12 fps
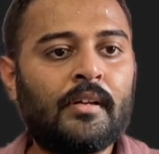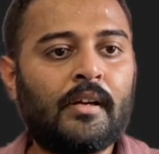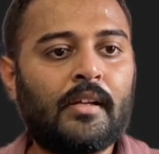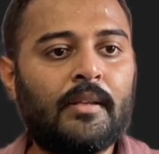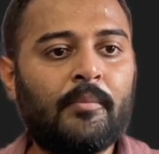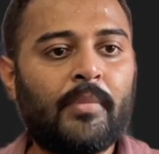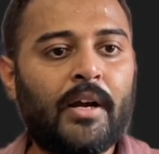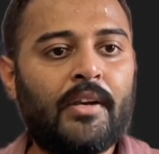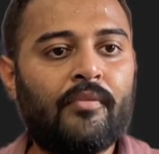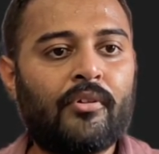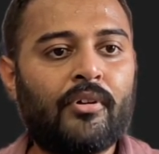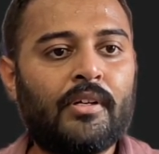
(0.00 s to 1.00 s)
I think by
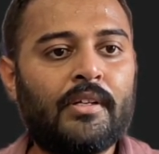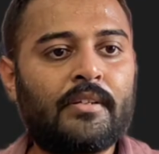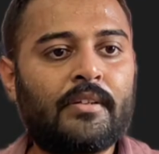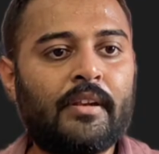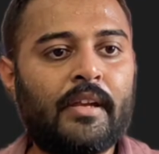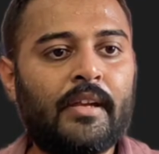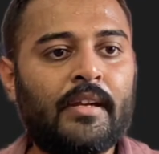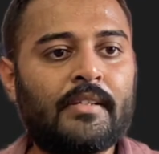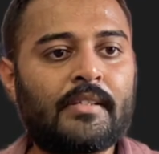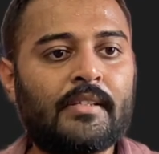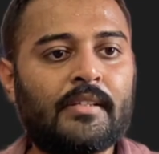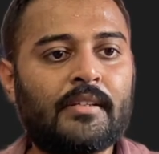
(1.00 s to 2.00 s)
default it
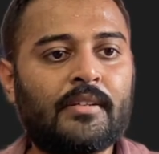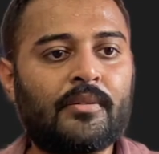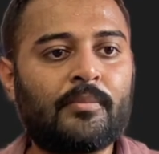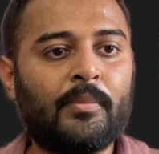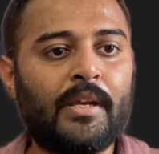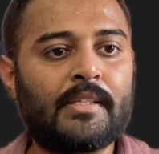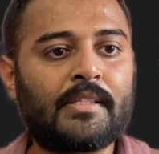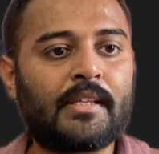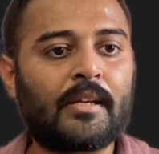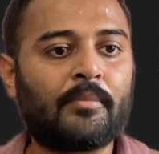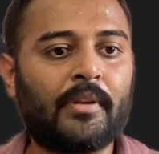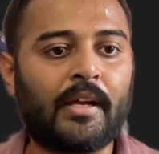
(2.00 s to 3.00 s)
creates under
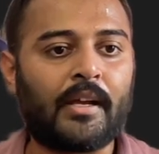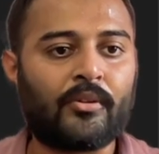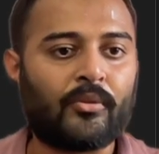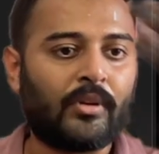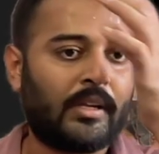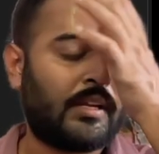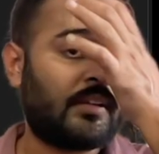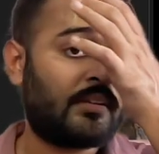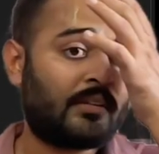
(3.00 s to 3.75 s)
basic plan only.